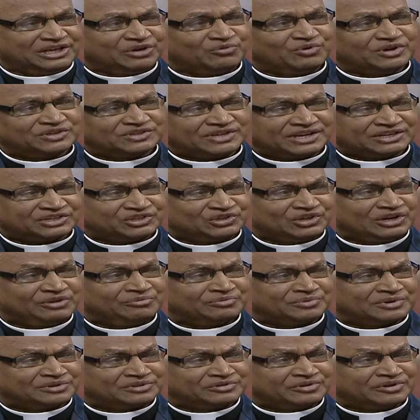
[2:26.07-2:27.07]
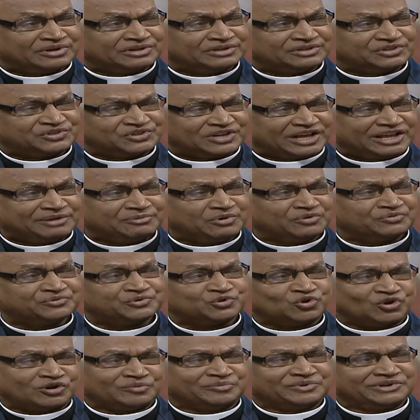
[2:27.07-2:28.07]
it was actually from the time
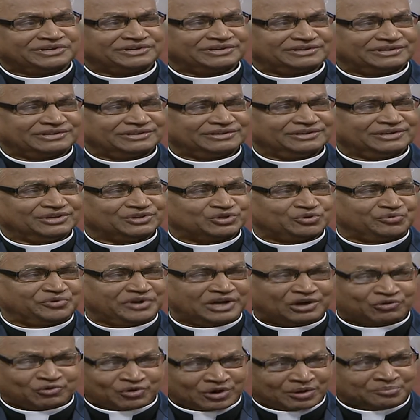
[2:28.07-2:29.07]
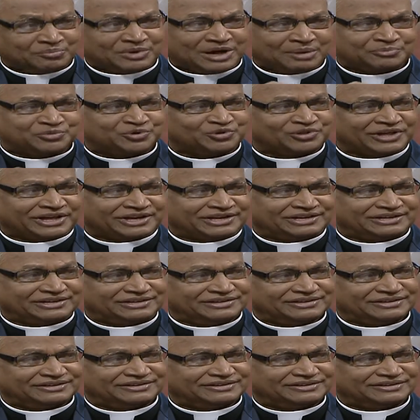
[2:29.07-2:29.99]
of Solomon. Yes. So we have come up to that.